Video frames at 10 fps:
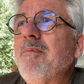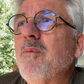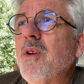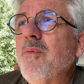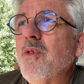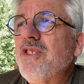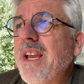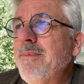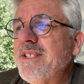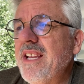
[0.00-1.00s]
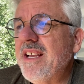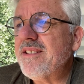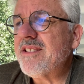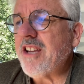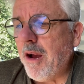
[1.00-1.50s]
where James
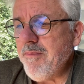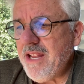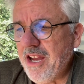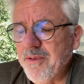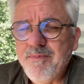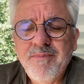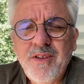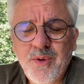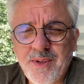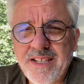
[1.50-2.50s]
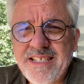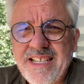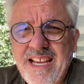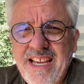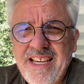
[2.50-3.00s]
says, "Come now, you that
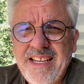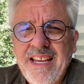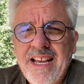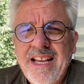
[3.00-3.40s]
say,